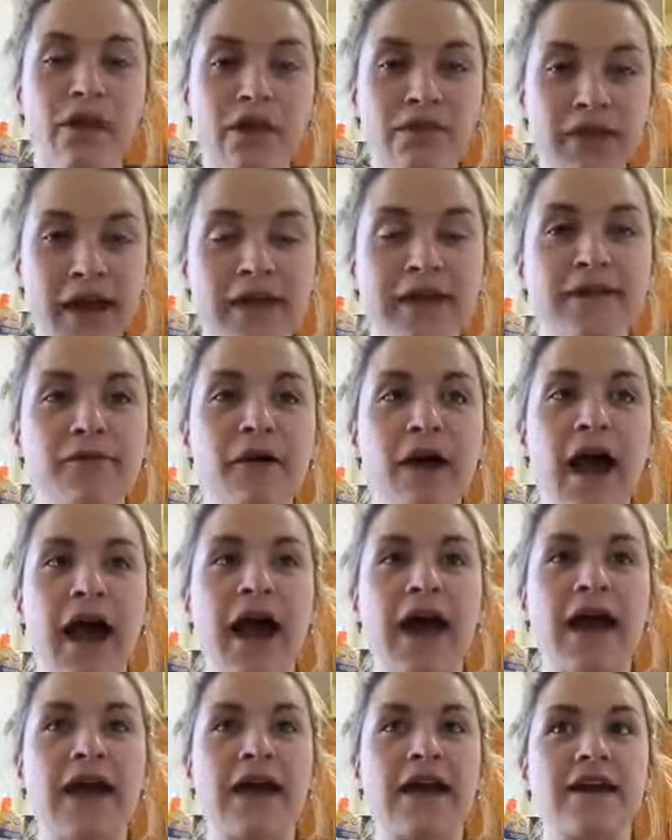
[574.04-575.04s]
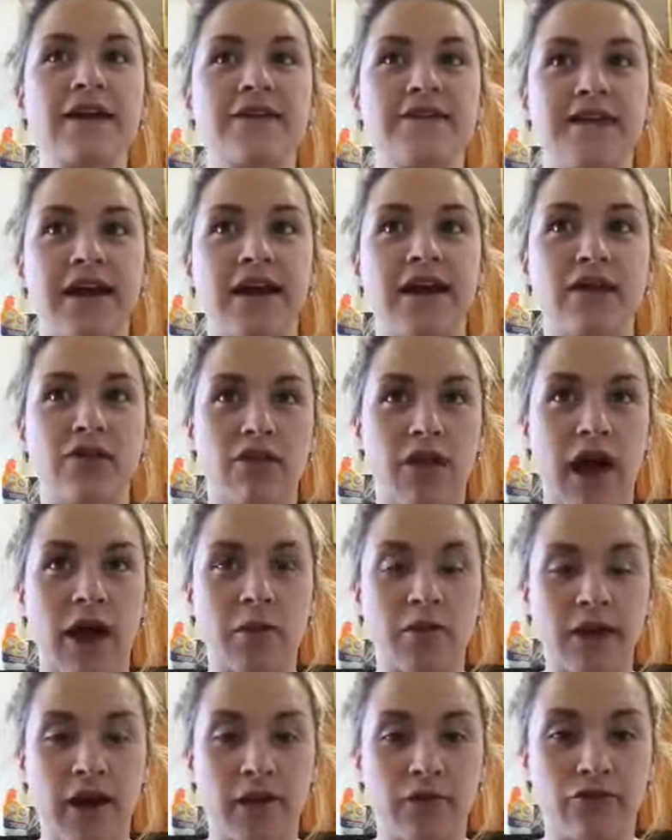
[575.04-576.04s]
that's what I did a
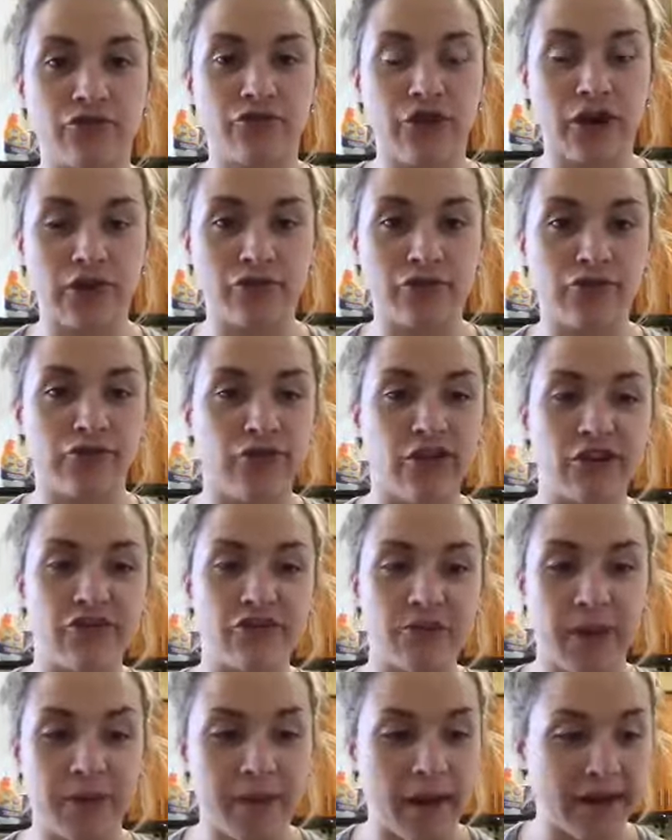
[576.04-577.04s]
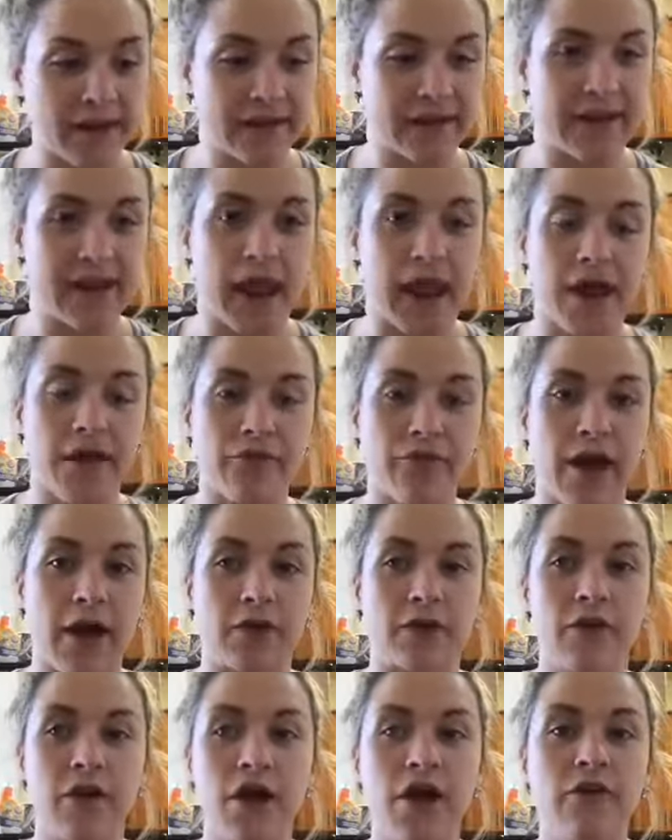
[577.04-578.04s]
lot when I was trying to change my mindset
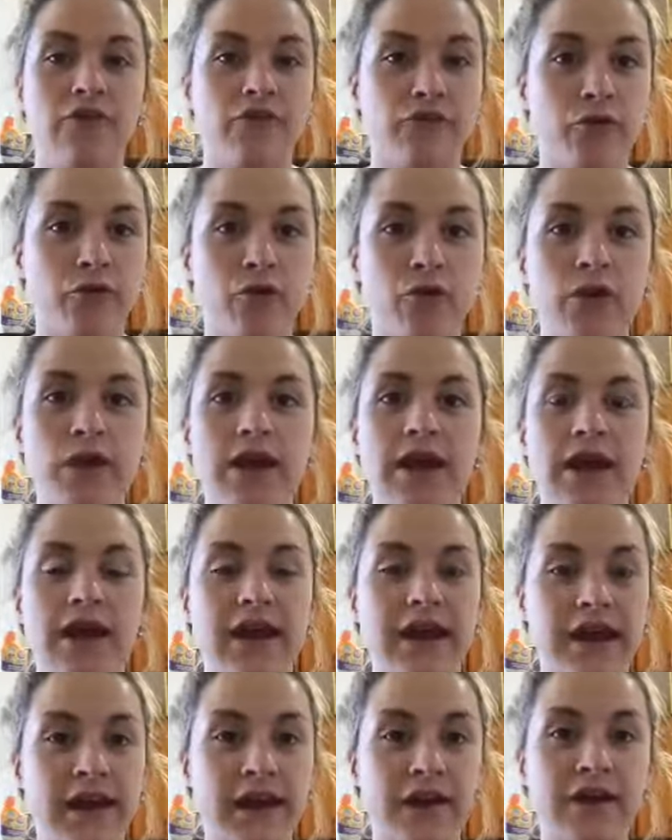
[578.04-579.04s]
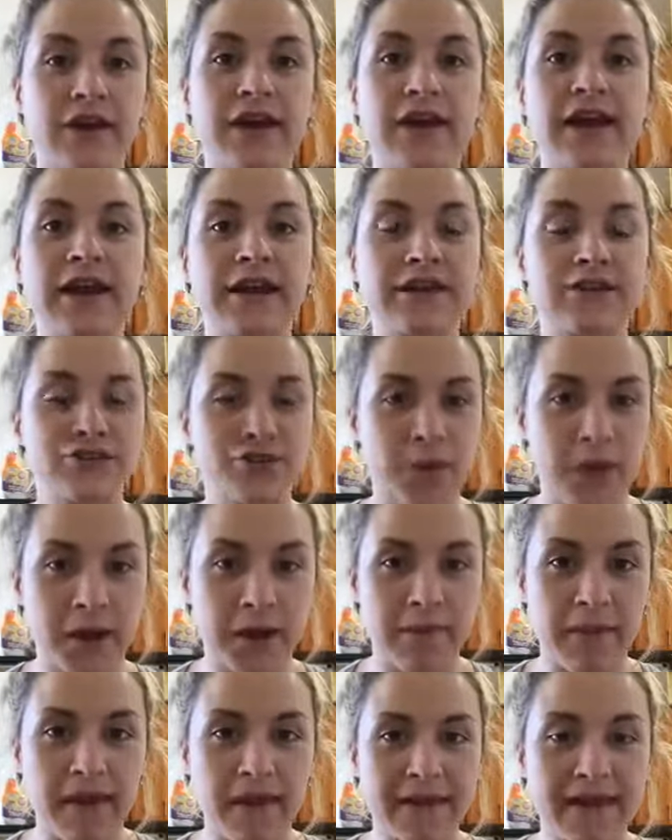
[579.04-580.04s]
around food, eating clean,
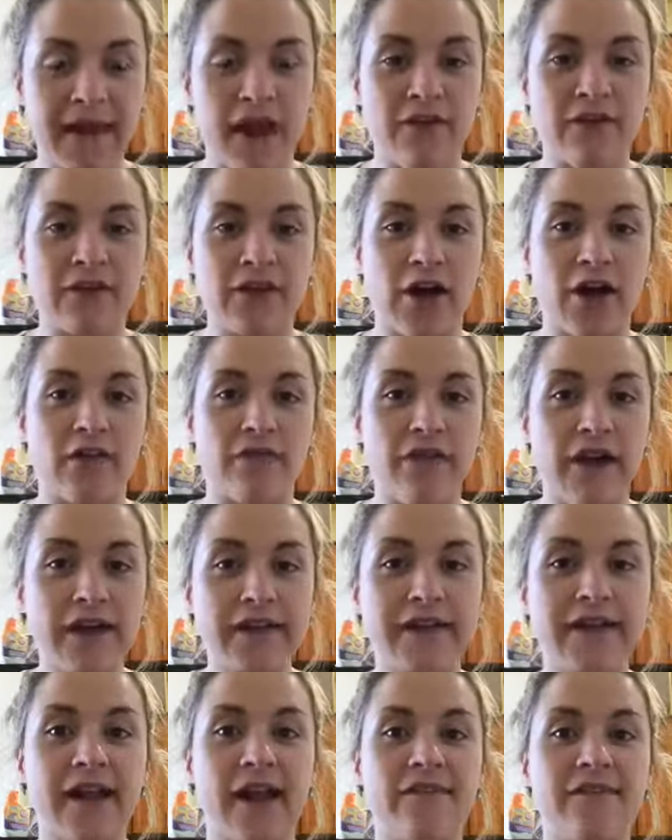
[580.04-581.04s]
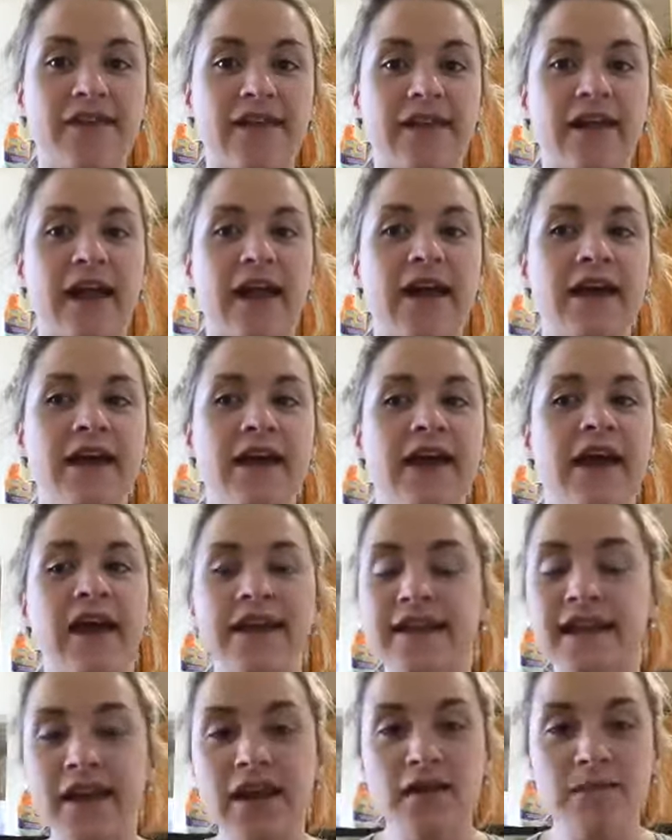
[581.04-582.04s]
enjoying myself, and all of that stuff is that
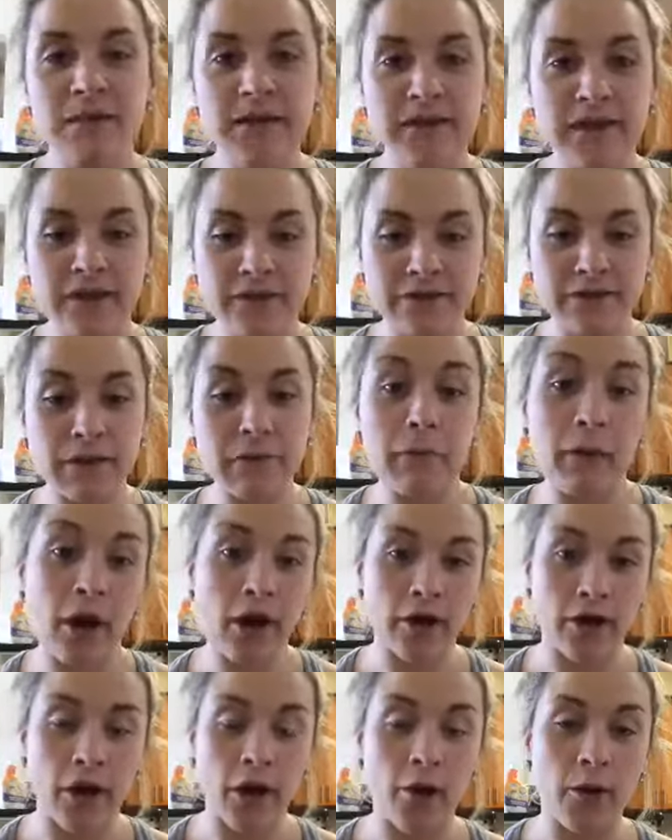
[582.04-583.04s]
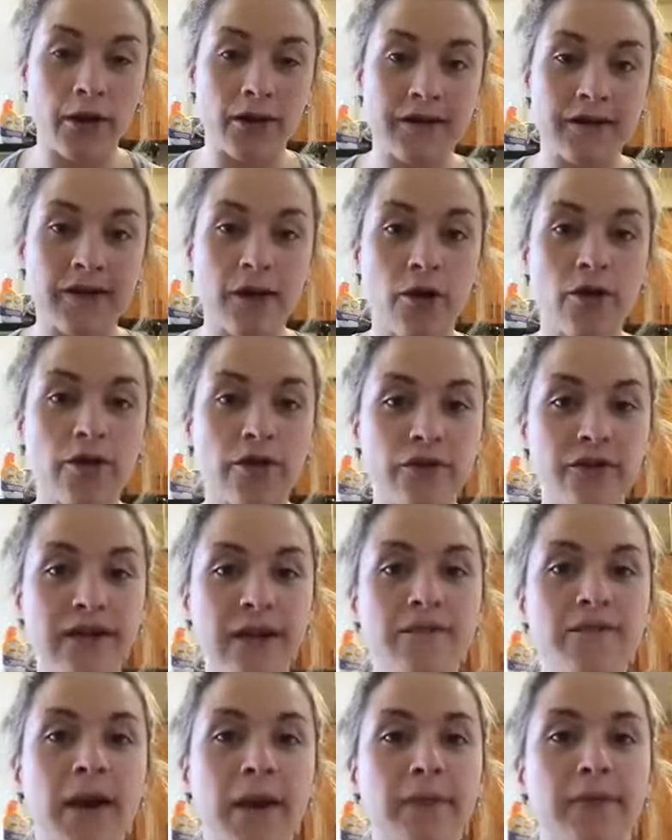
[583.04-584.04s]
it's gonna be there tomorrow. And so there's
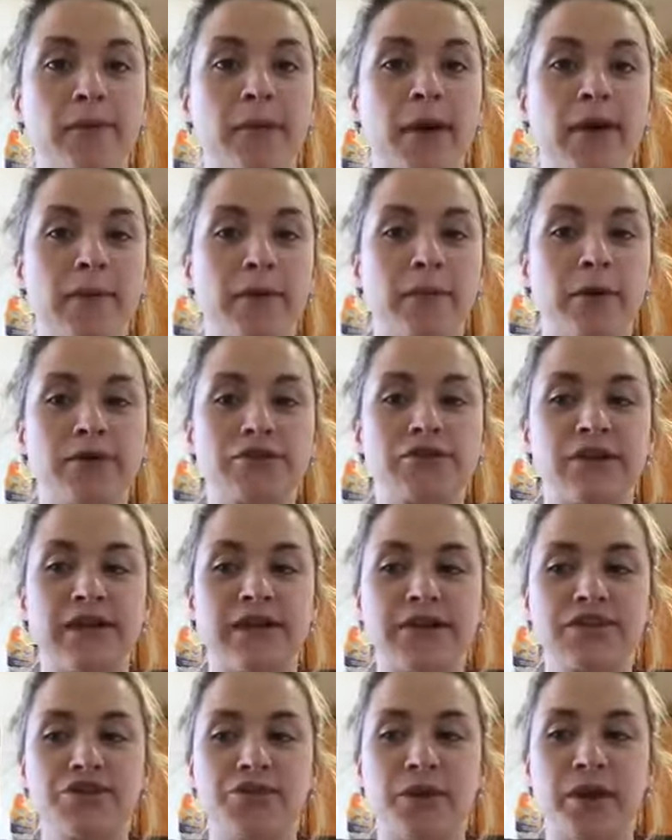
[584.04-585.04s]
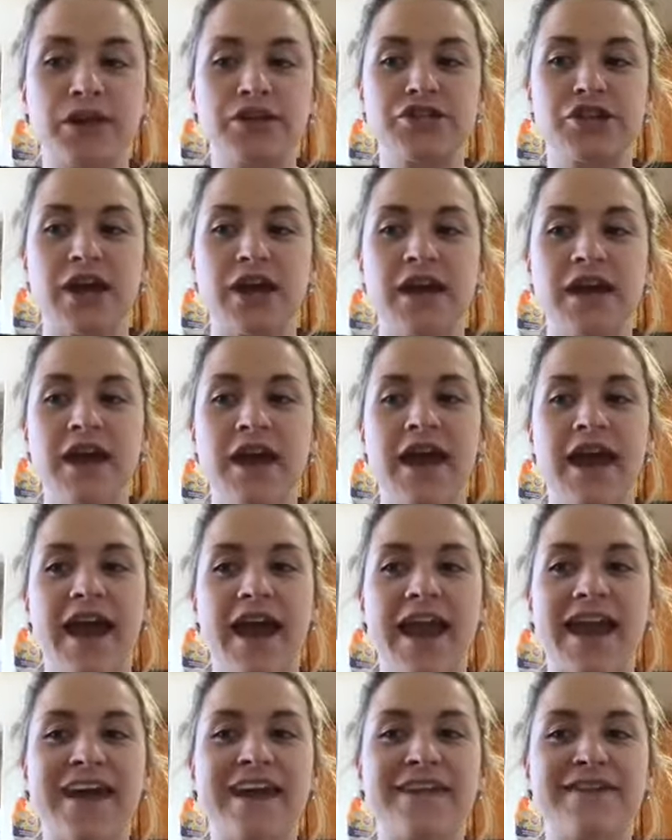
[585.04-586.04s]
sometimes where I approach a situation
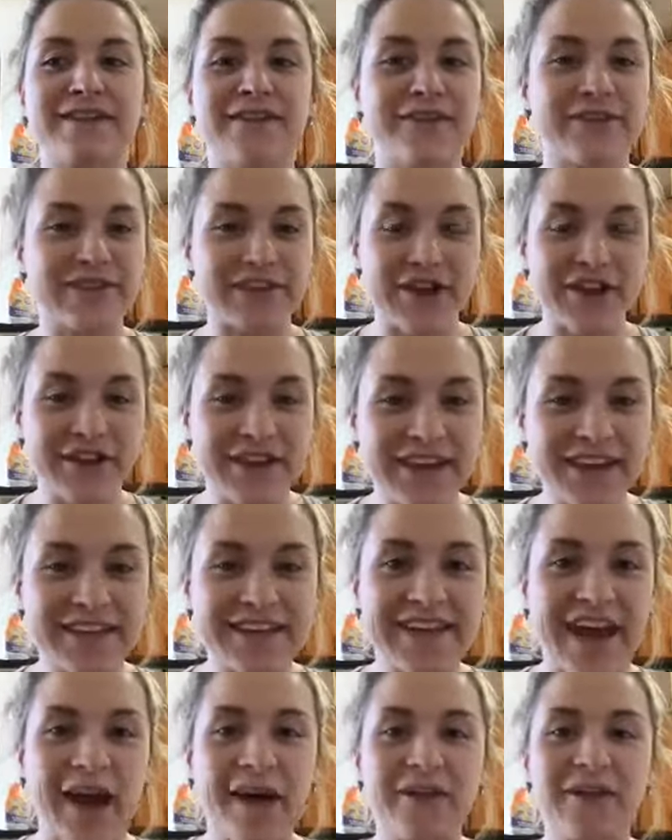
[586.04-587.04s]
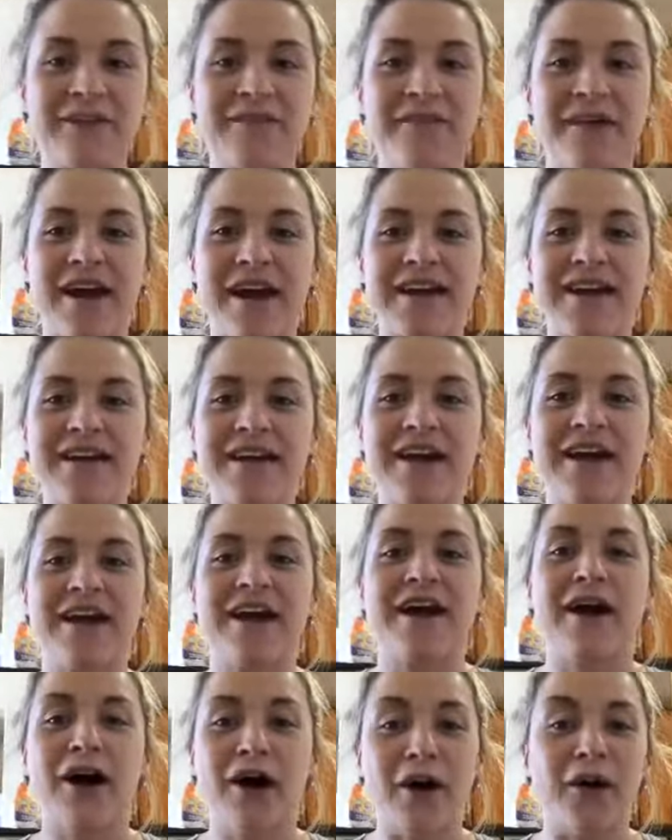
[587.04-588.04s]
and there's cookies out, and I'm like,
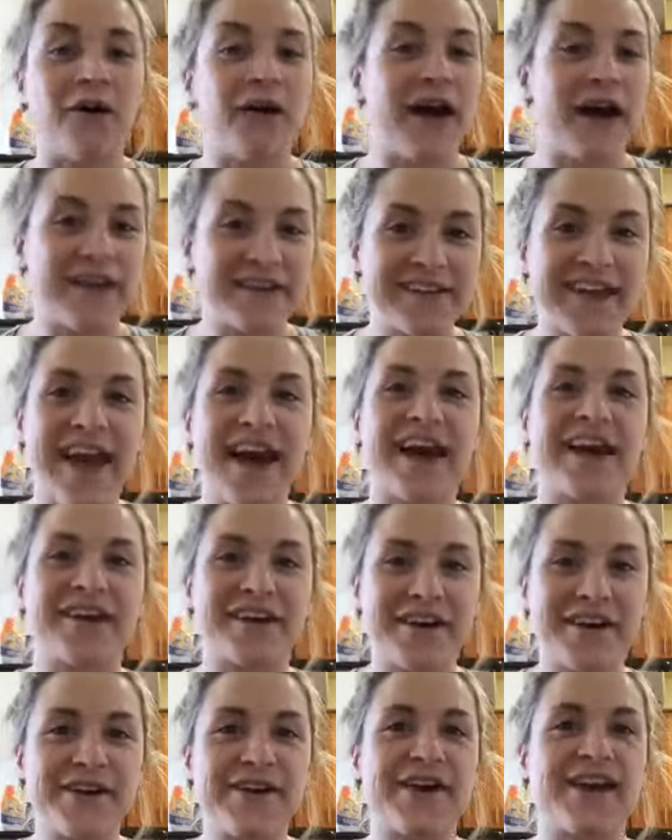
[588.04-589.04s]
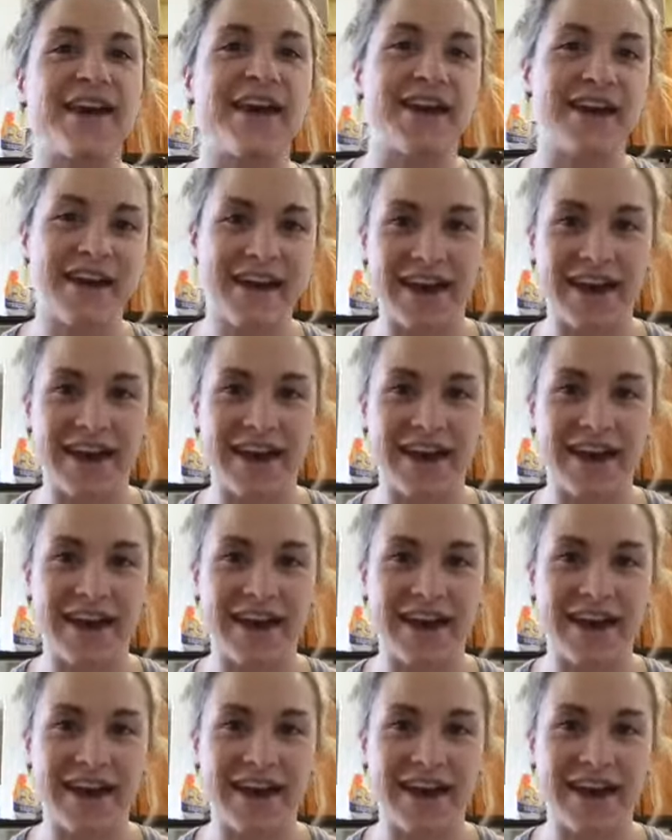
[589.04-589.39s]
oh, hell yeah, a cookie.